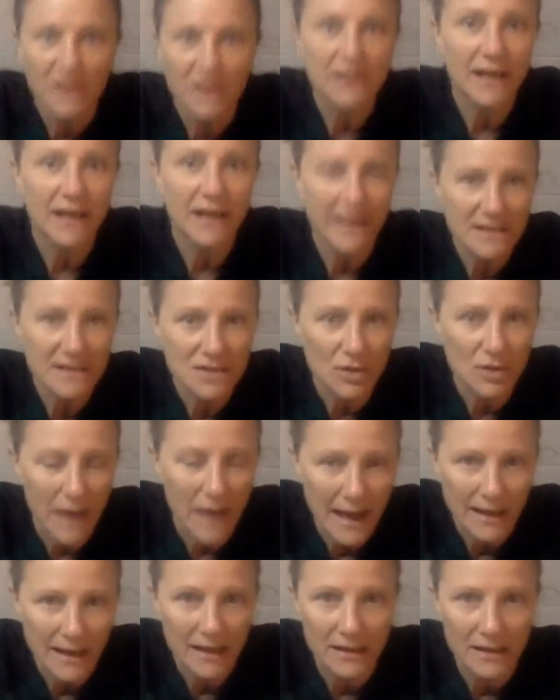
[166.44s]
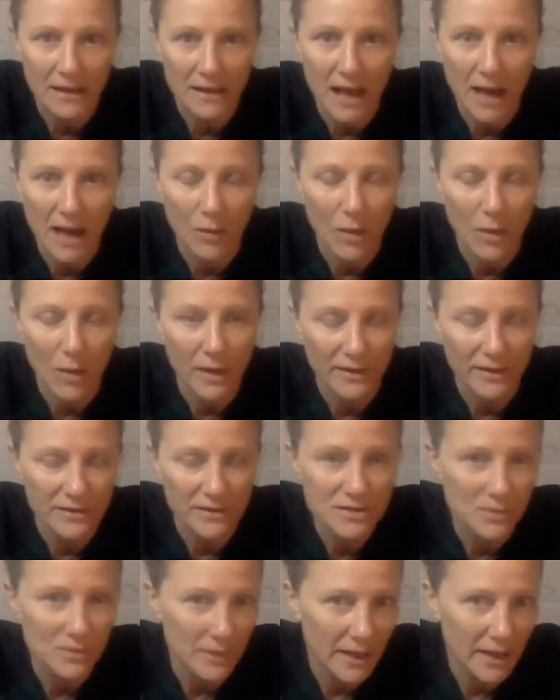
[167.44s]
clay is cracking a lot while you're
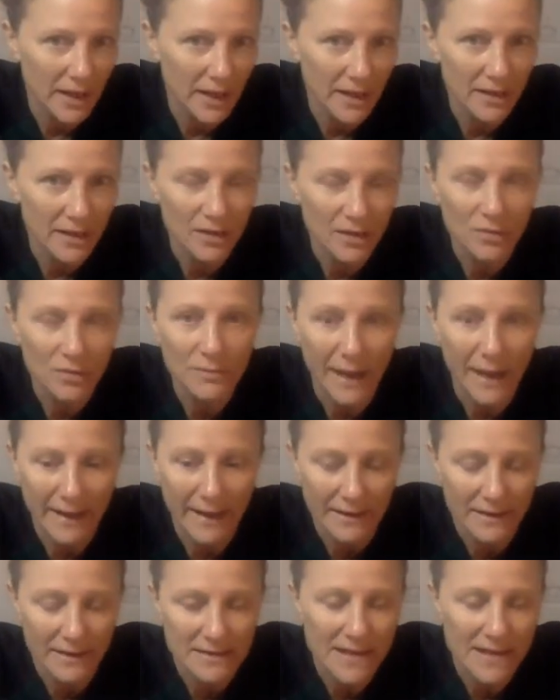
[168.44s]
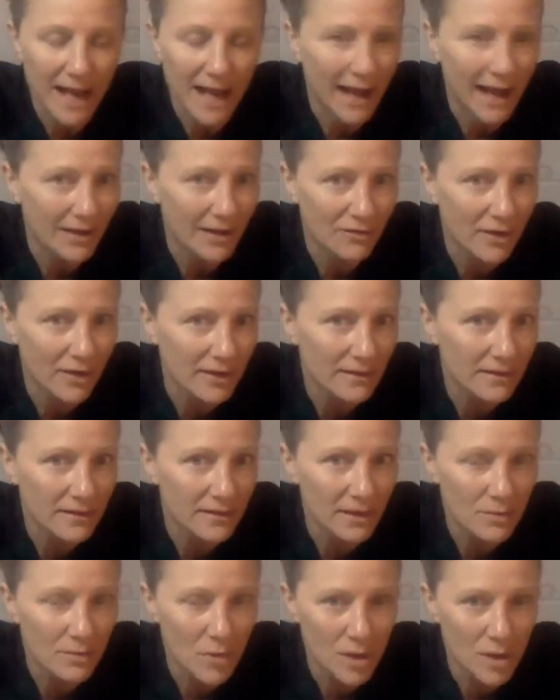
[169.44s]
doing it, you might need to hydrate it a
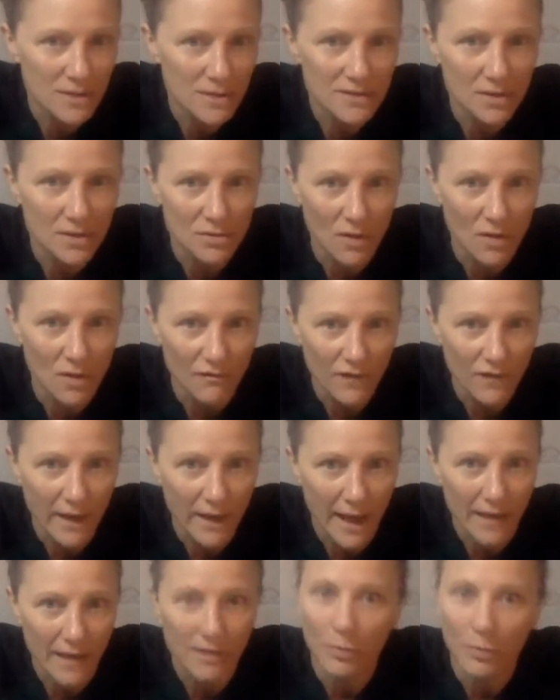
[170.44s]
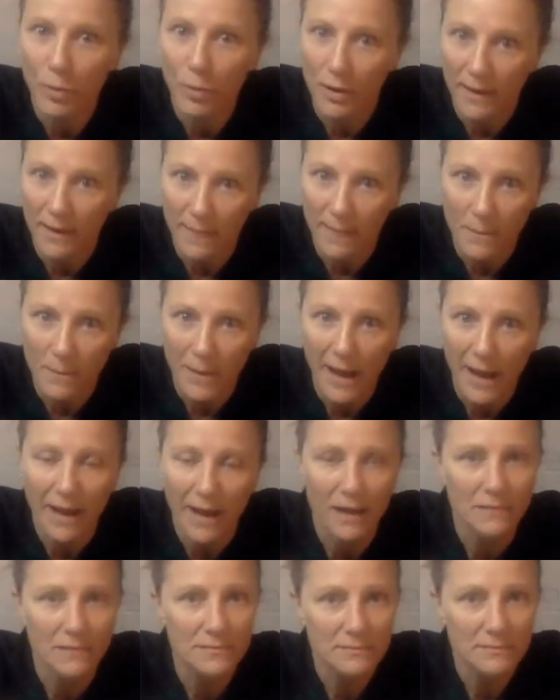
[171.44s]
little more, so don't forget, you put it in the
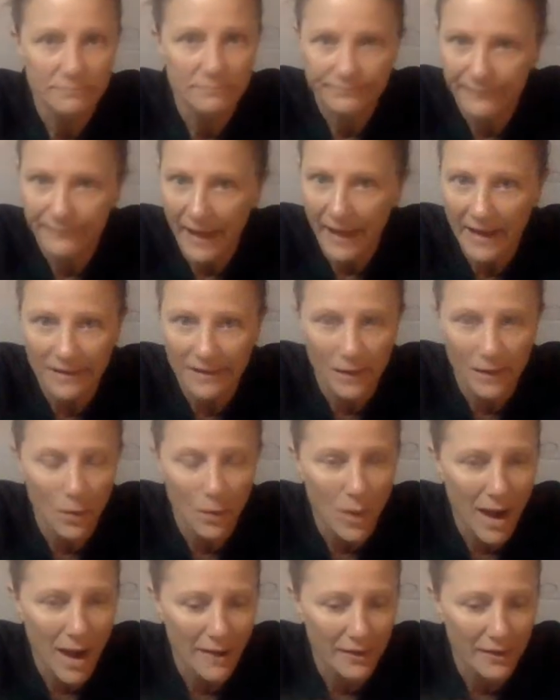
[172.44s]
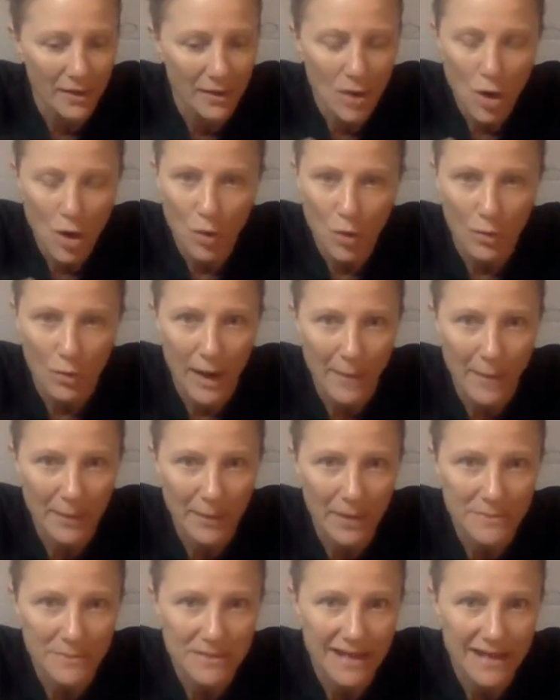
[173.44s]
bag, add a little water, wrap it
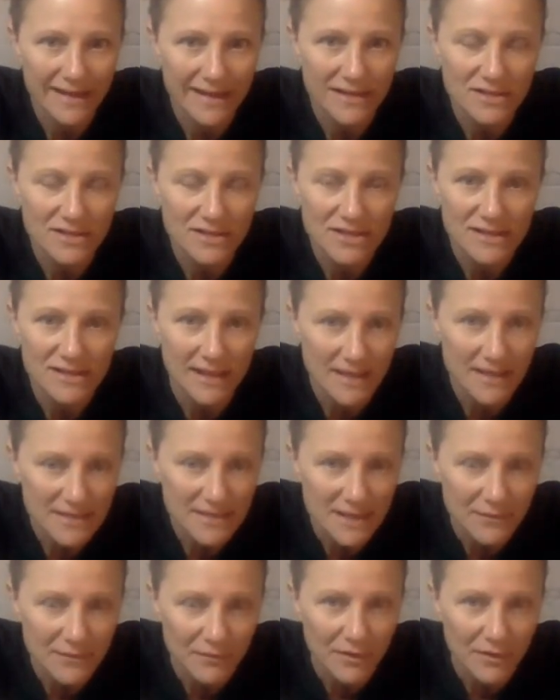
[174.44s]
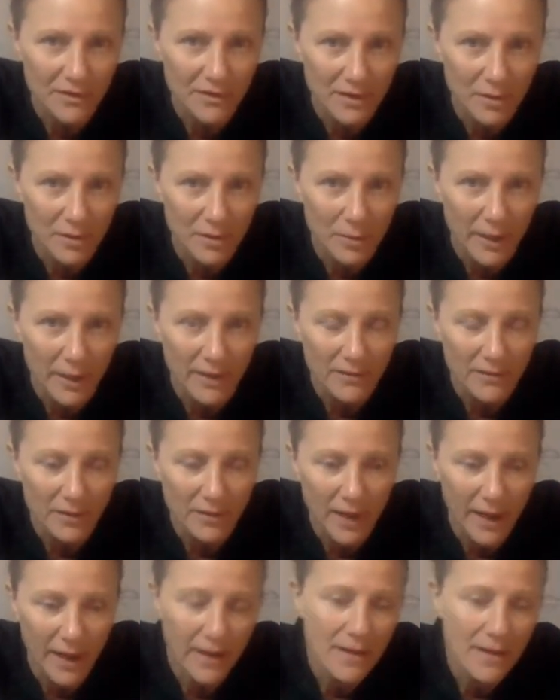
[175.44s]
up tight, just let it sit for a little bit,
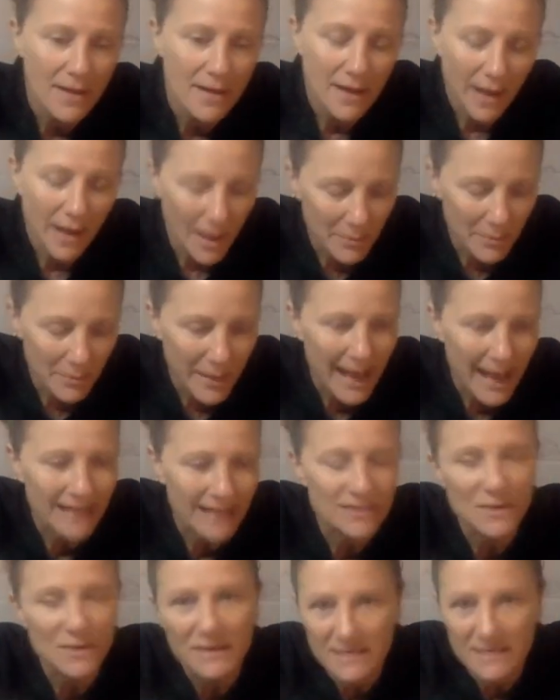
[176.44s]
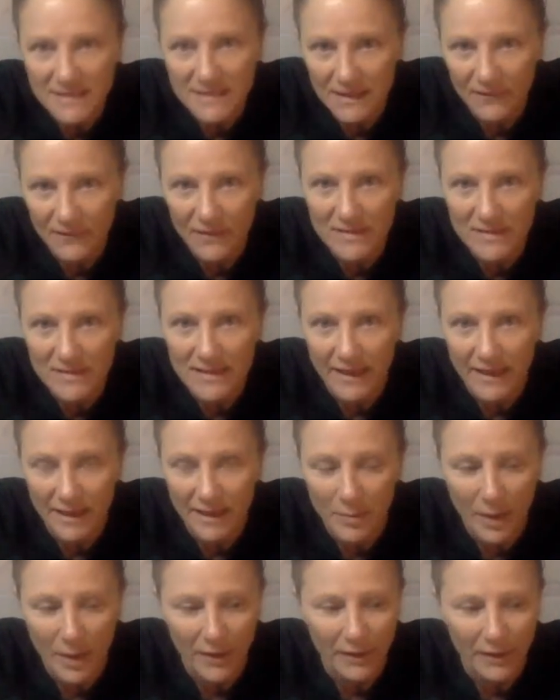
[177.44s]
okay? Come back to it and see if it's any
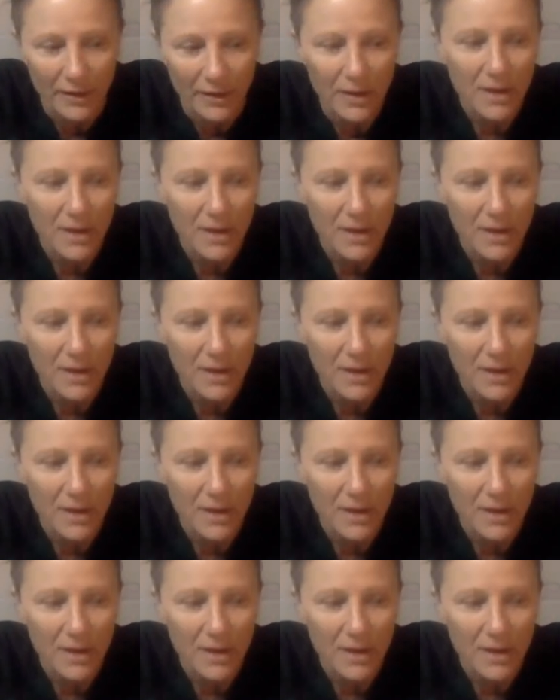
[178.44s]
better,